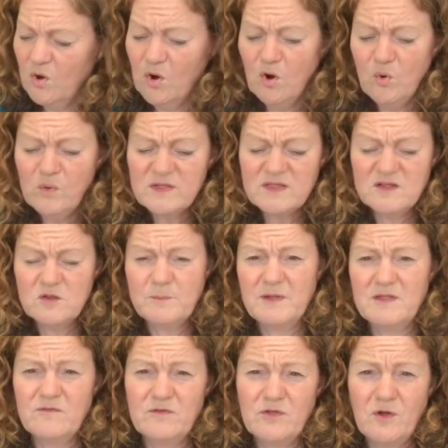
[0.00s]
always need your
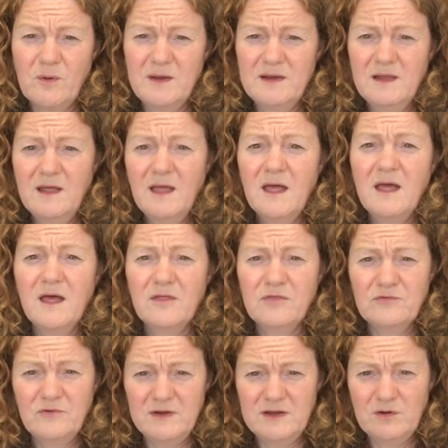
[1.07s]
pins for sewing. A
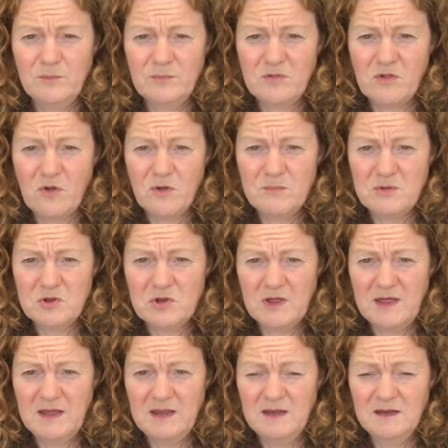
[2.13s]
threaded up sewing
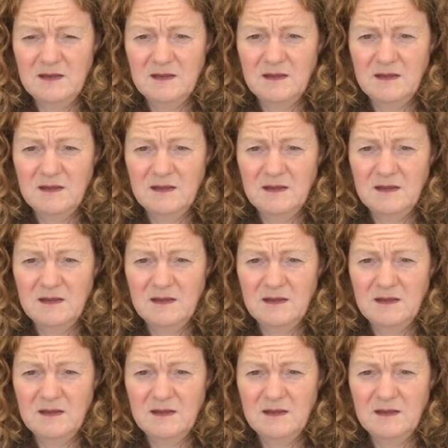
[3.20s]
machine.